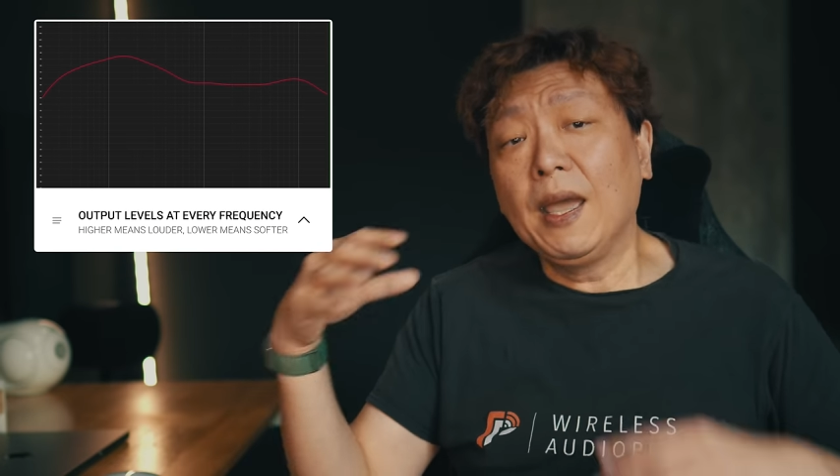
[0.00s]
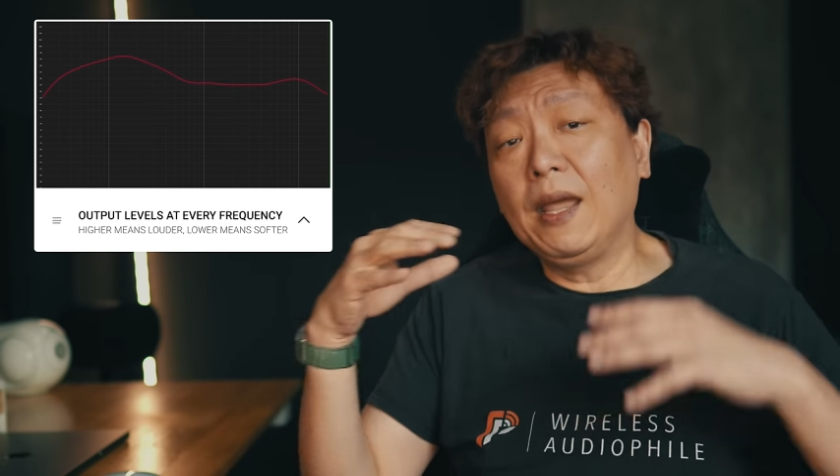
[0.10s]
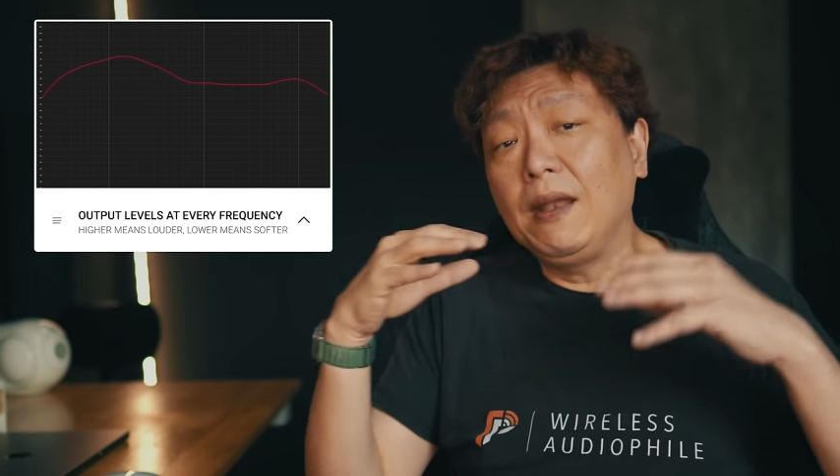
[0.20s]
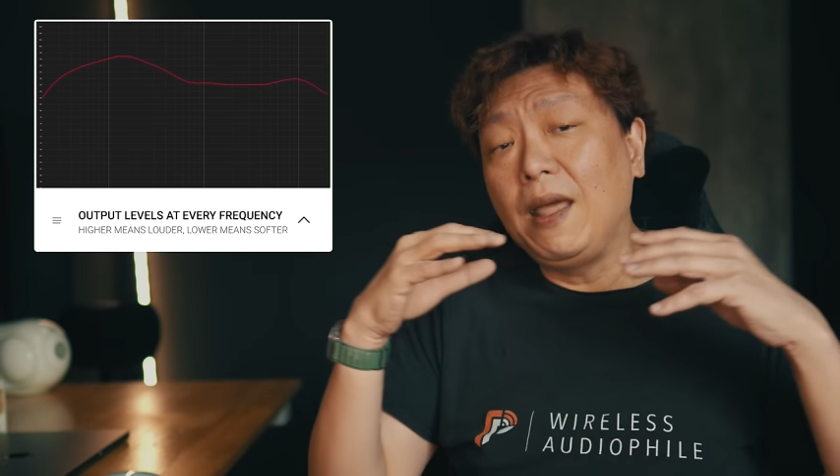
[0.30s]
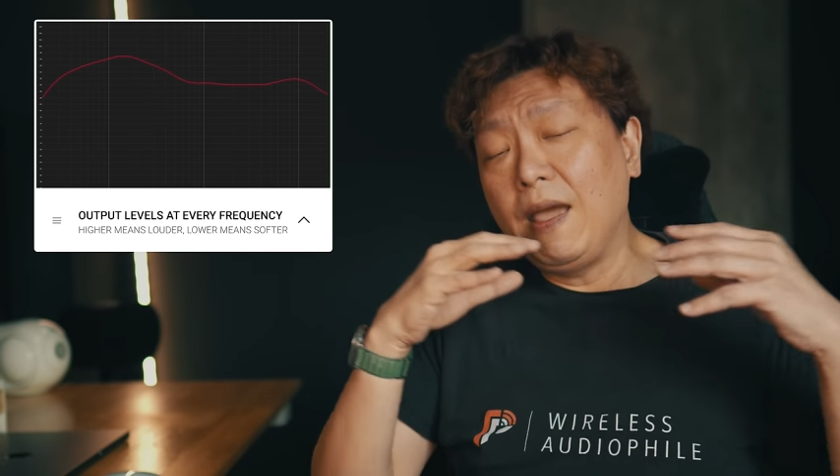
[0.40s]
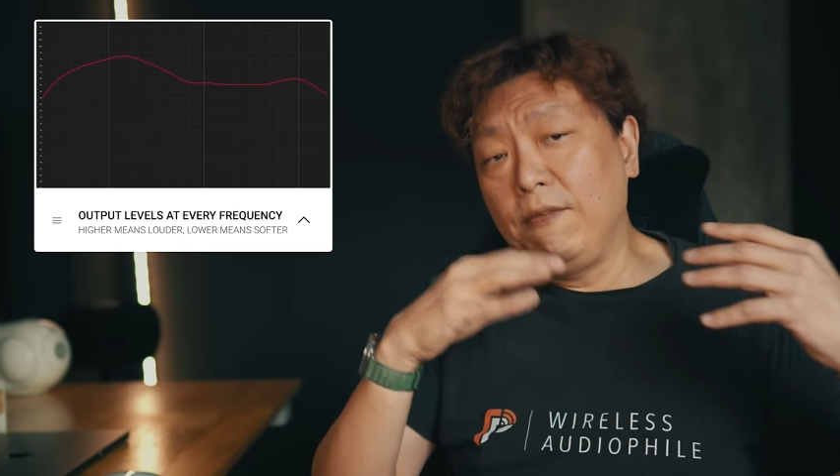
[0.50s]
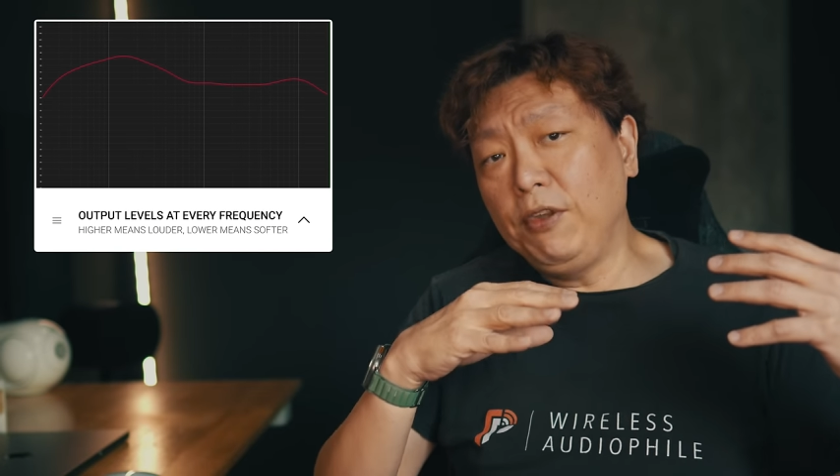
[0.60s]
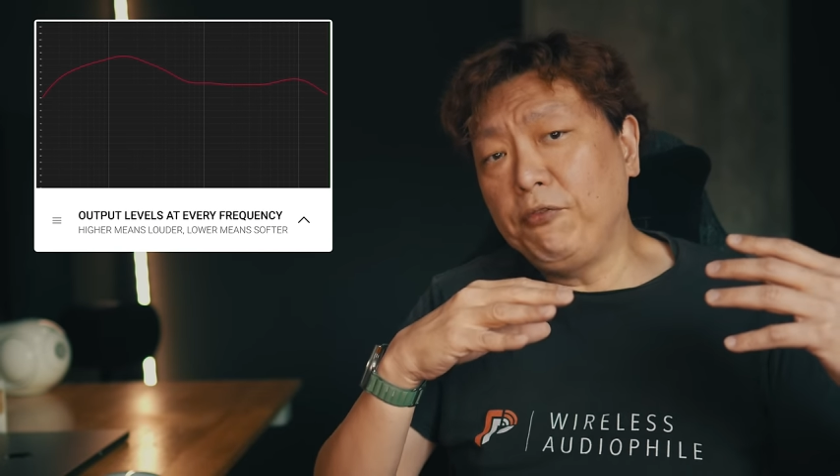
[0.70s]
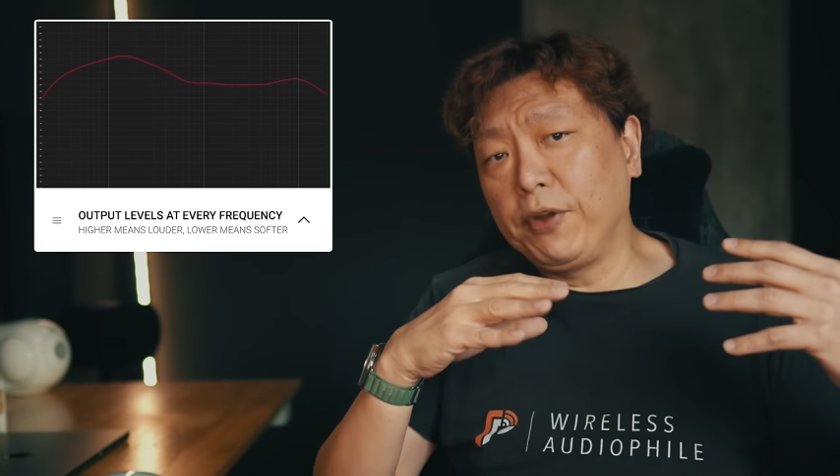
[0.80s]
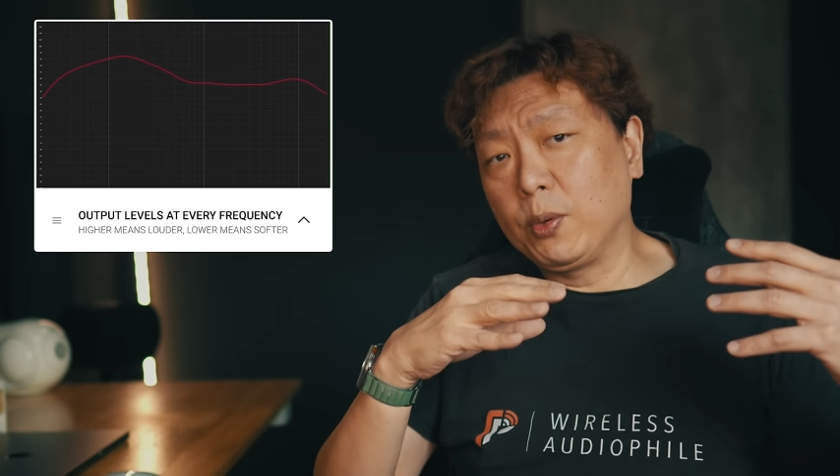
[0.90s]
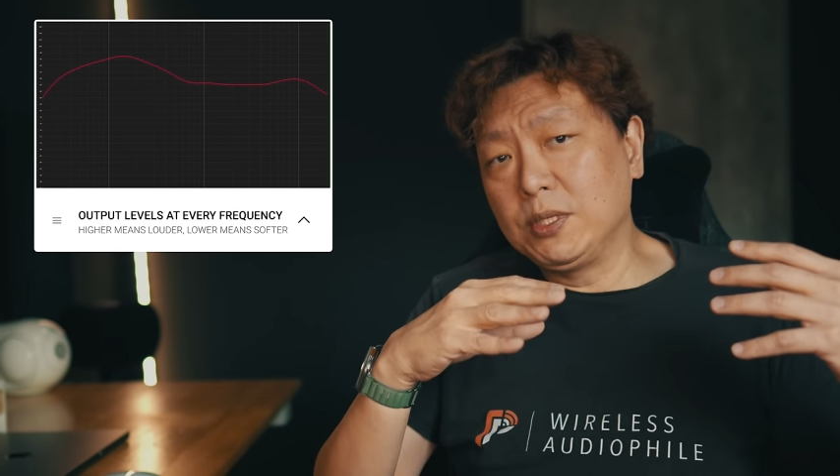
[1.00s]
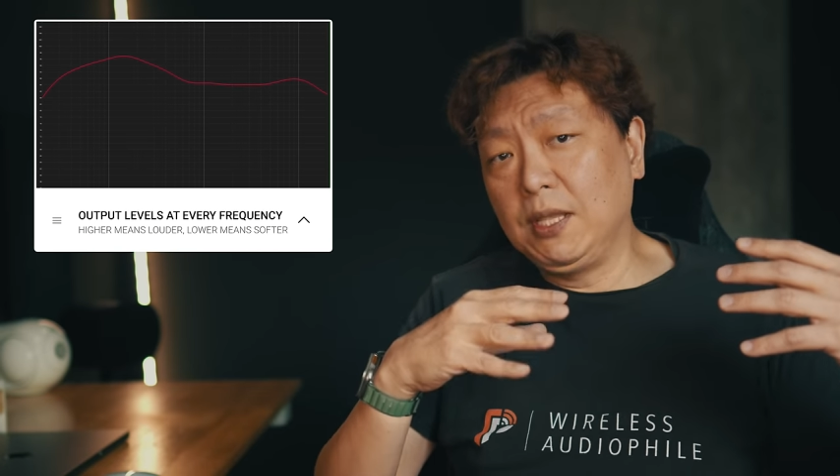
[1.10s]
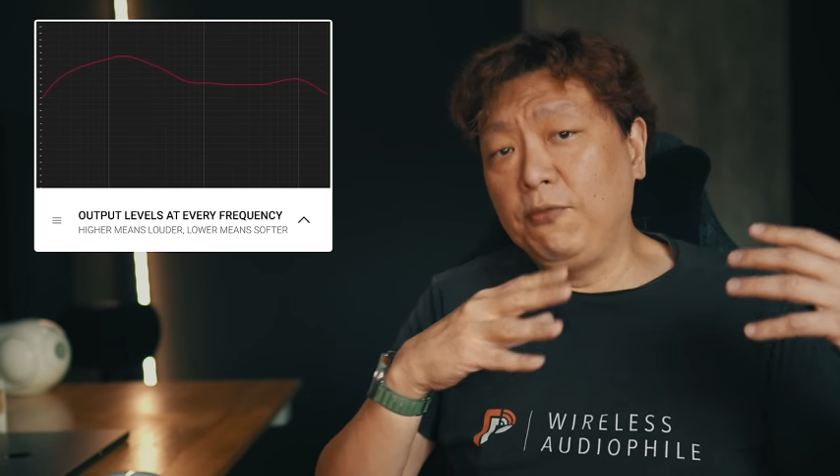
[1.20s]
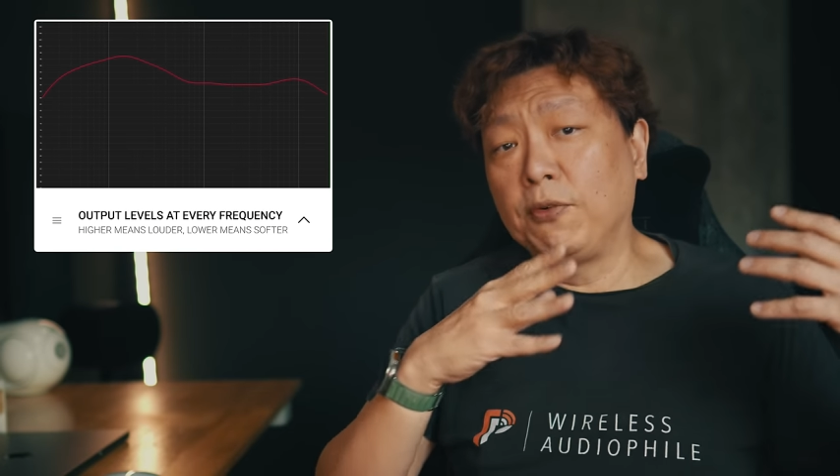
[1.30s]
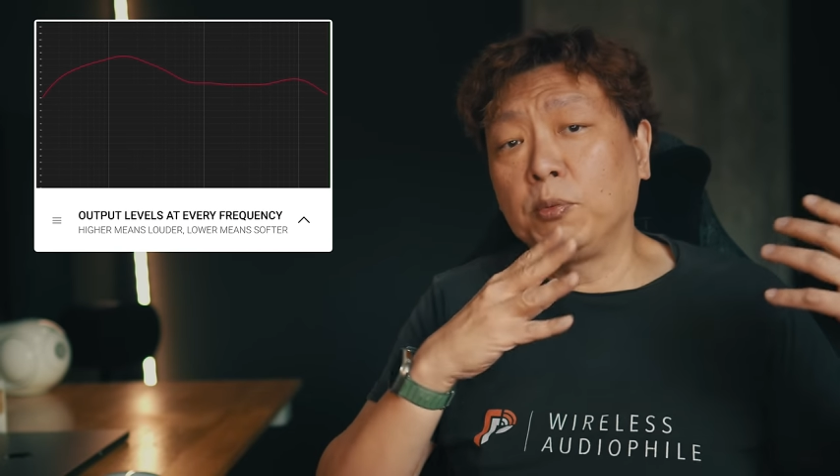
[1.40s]
at every
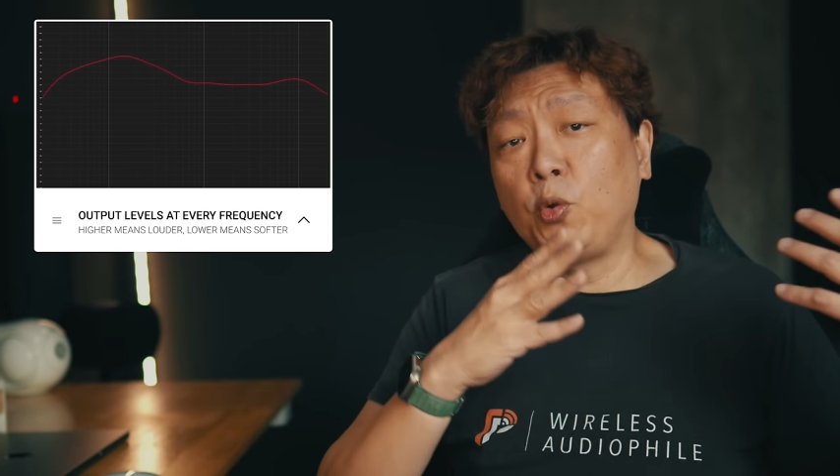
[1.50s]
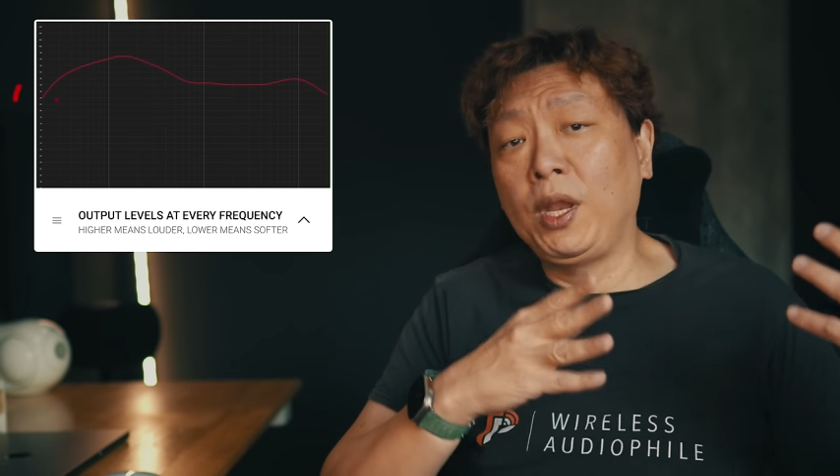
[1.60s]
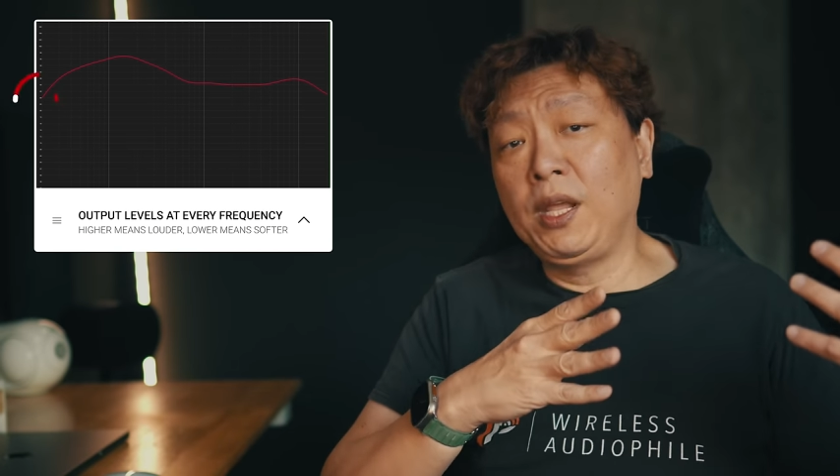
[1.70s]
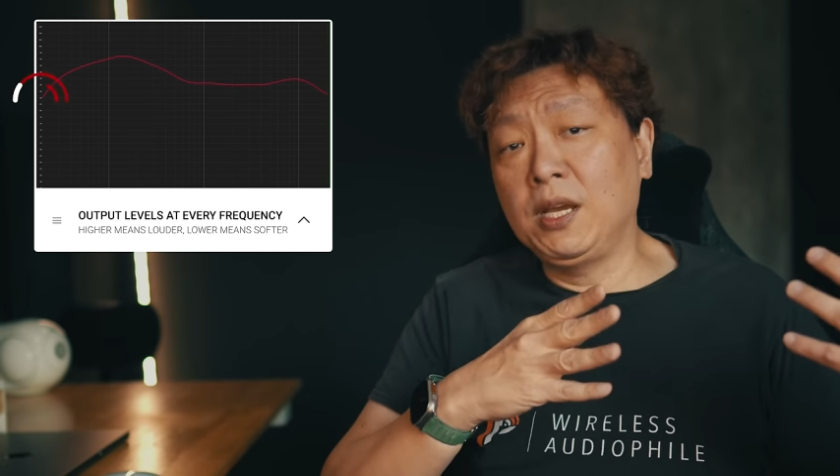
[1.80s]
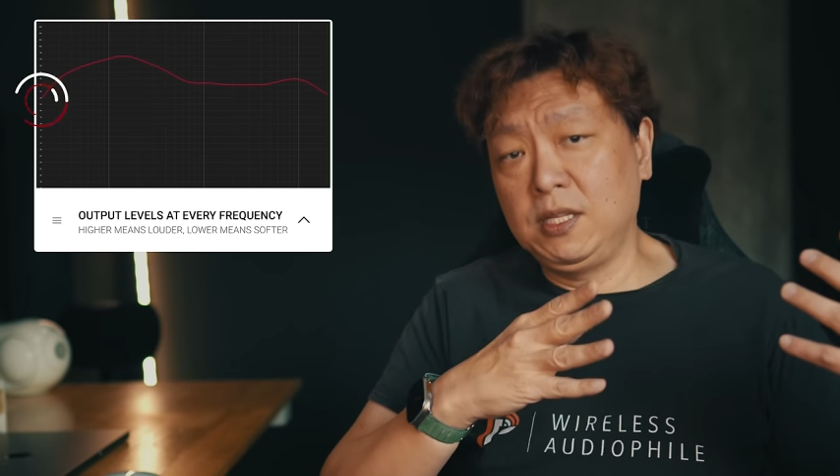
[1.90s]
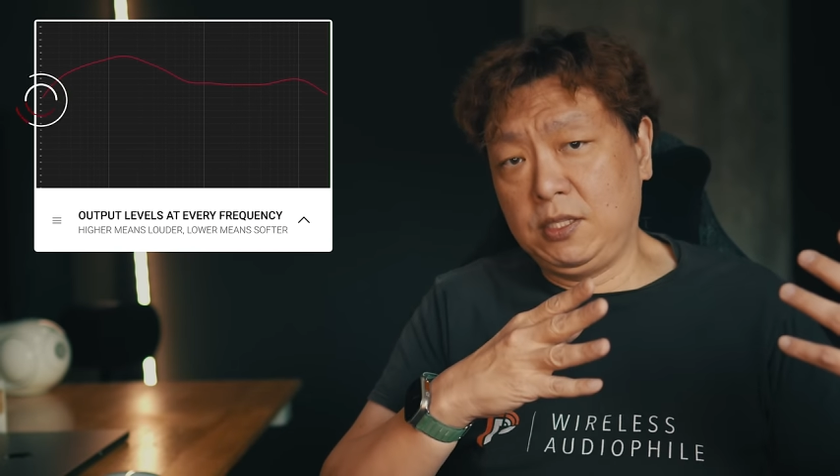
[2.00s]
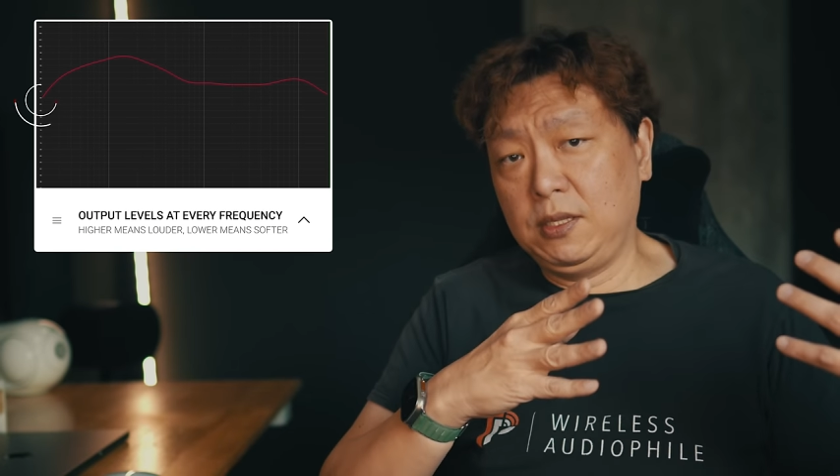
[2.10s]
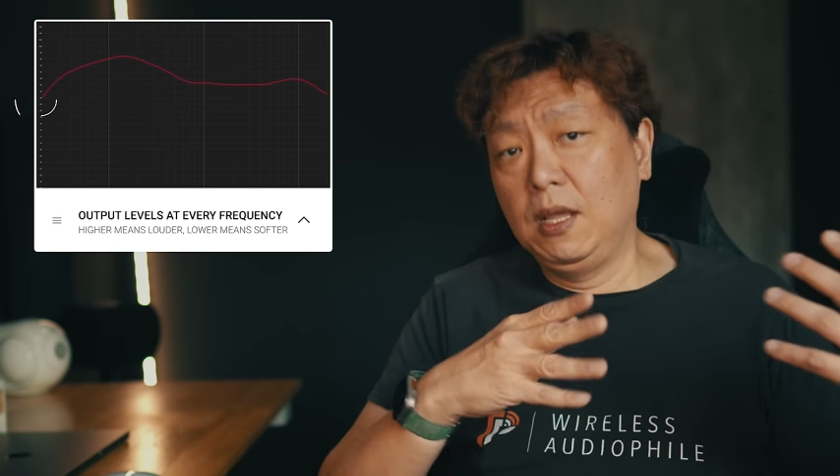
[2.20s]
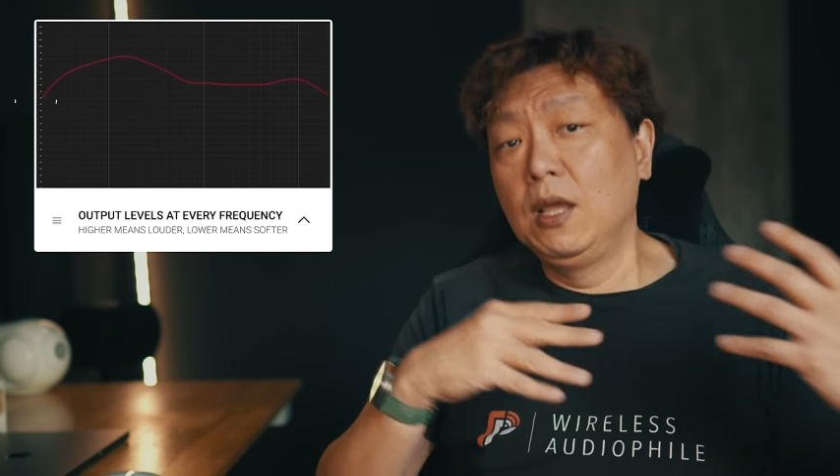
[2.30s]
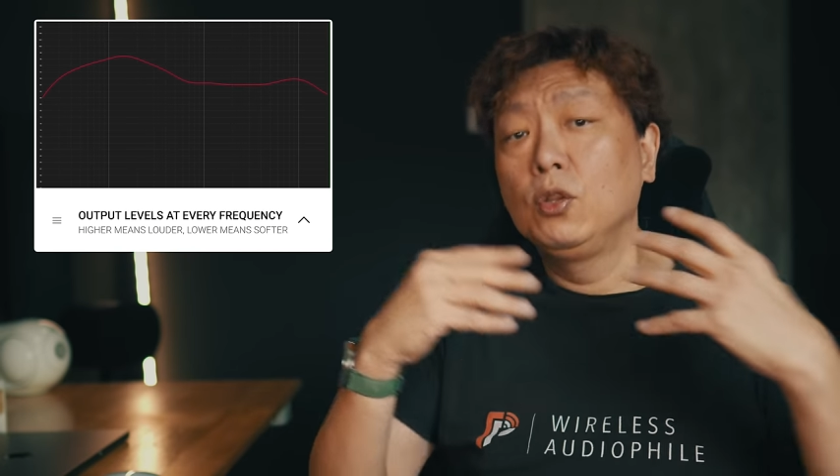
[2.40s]
frequency from 20 Hz